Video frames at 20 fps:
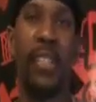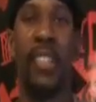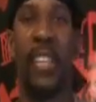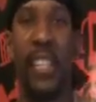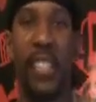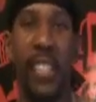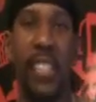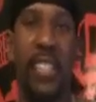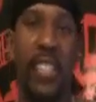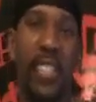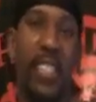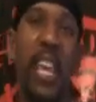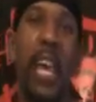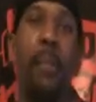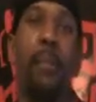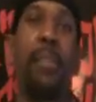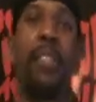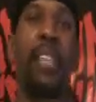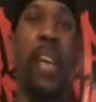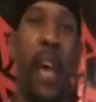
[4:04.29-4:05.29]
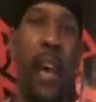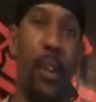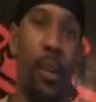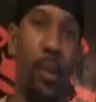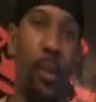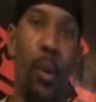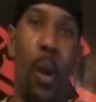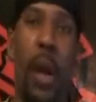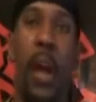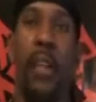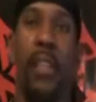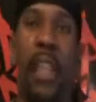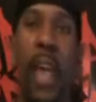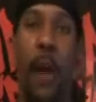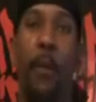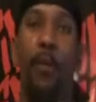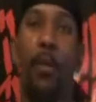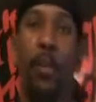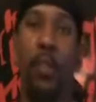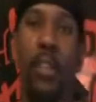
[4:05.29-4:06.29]
this is the type of title
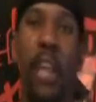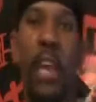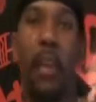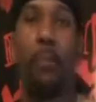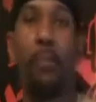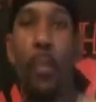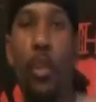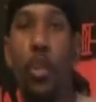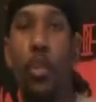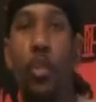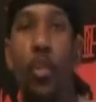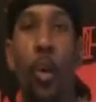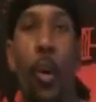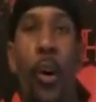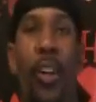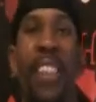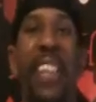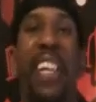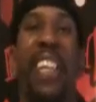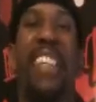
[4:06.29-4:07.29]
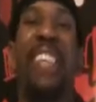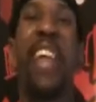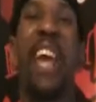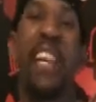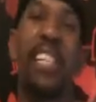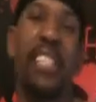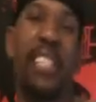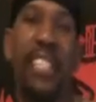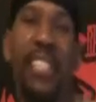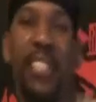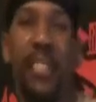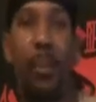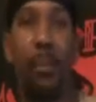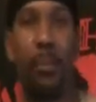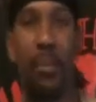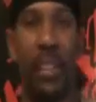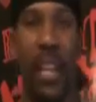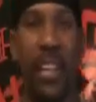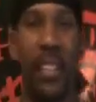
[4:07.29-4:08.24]
that will debut on the next systems,